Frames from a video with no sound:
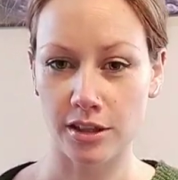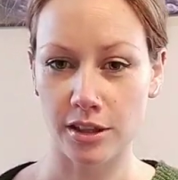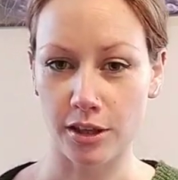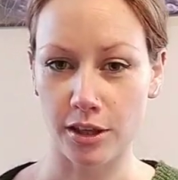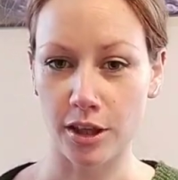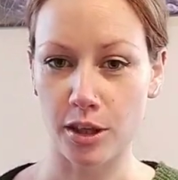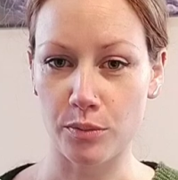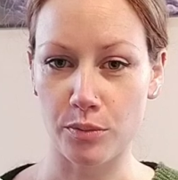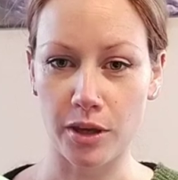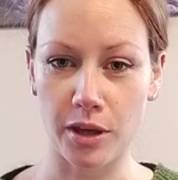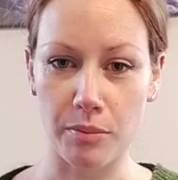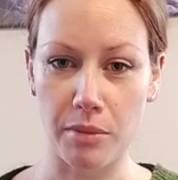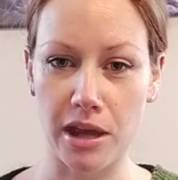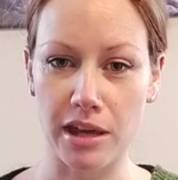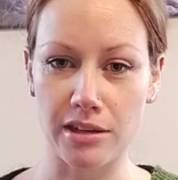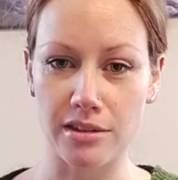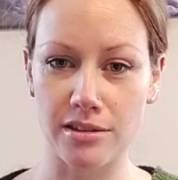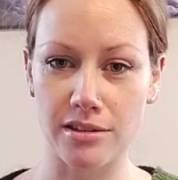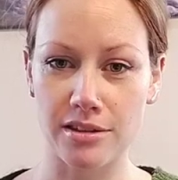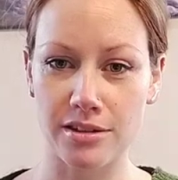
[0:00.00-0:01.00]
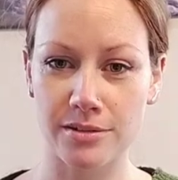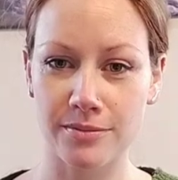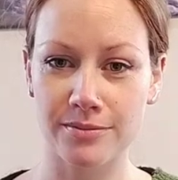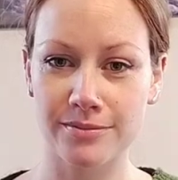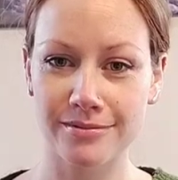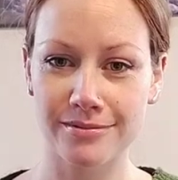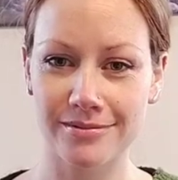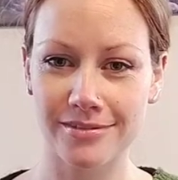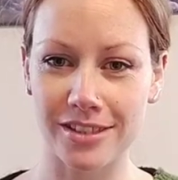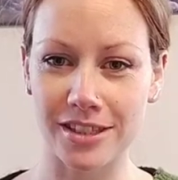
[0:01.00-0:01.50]
You'd be amazed.
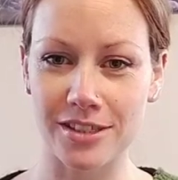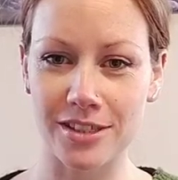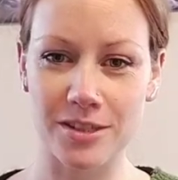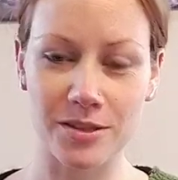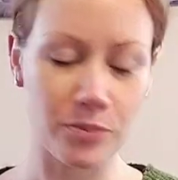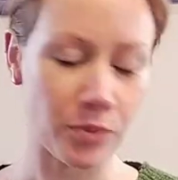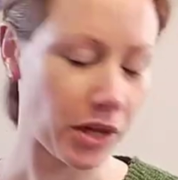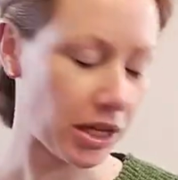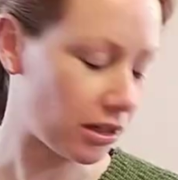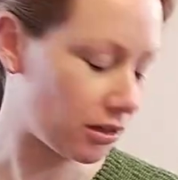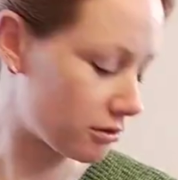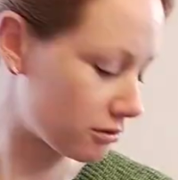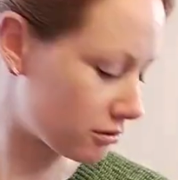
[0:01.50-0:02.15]
It's been